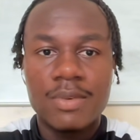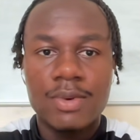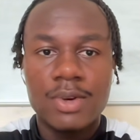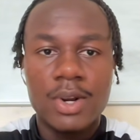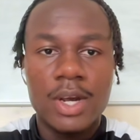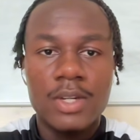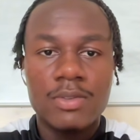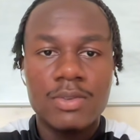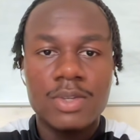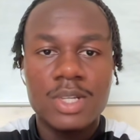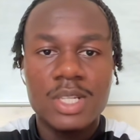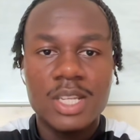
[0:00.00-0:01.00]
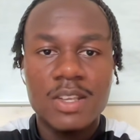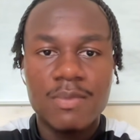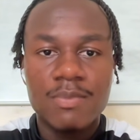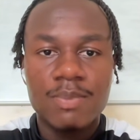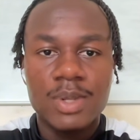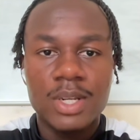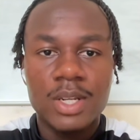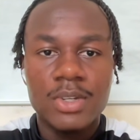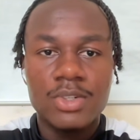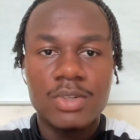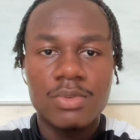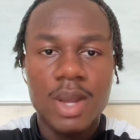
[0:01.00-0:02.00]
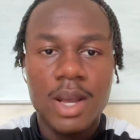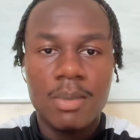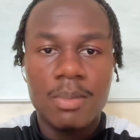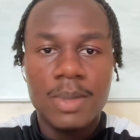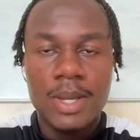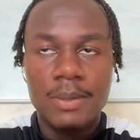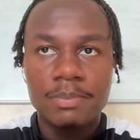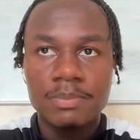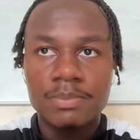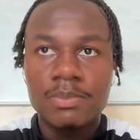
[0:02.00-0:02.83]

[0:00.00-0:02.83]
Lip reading: for the last few years they have been literally right up there,